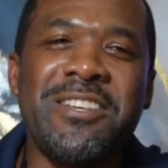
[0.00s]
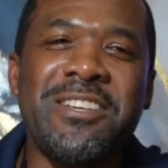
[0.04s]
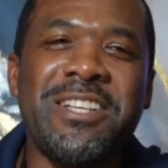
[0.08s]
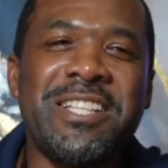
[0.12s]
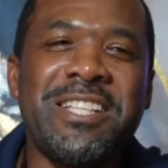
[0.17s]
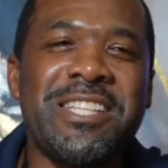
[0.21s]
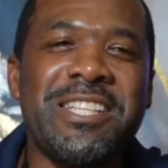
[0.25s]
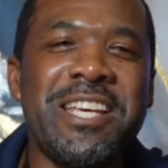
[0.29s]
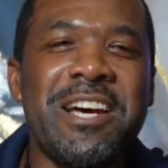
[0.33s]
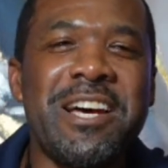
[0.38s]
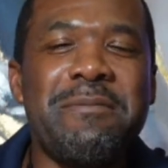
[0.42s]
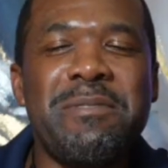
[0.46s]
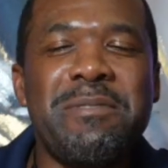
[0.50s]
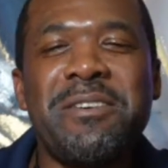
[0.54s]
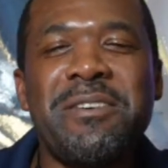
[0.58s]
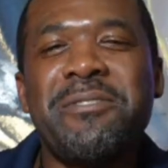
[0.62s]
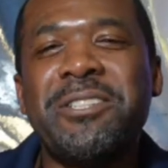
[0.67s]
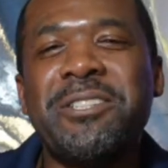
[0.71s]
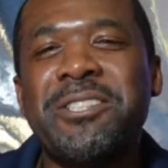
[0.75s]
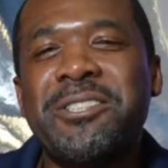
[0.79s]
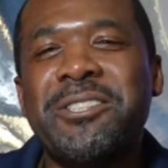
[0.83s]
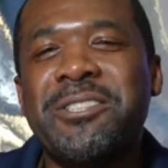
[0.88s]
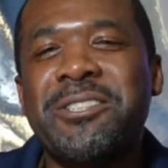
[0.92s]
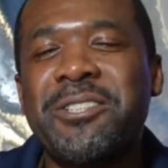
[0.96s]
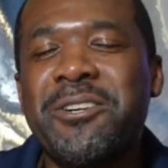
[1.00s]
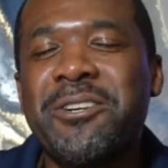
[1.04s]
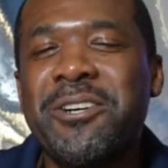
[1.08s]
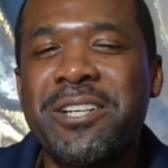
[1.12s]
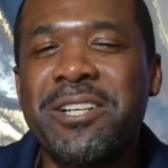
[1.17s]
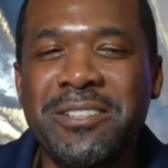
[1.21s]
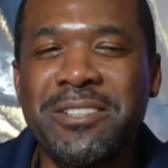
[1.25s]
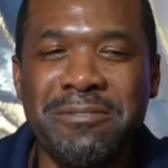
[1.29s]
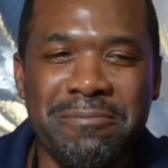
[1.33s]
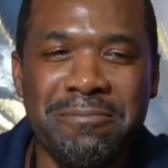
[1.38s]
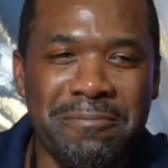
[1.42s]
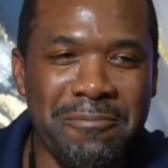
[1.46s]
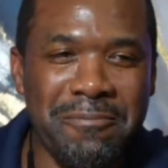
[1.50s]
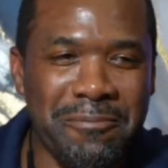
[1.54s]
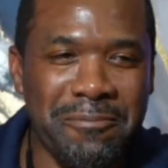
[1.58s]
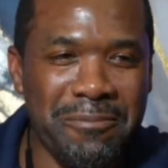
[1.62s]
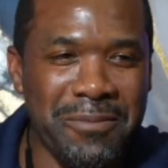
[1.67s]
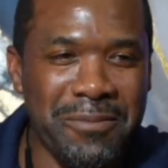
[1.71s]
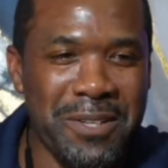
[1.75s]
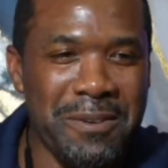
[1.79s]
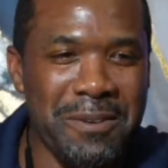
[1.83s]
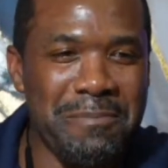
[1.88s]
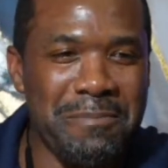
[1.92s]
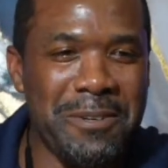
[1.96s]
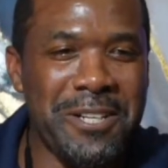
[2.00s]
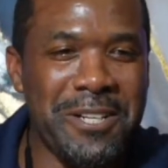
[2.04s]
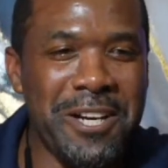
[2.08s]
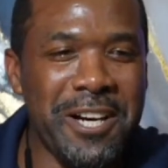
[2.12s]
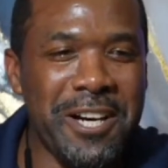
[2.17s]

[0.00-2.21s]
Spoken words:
could tell me what you thought. But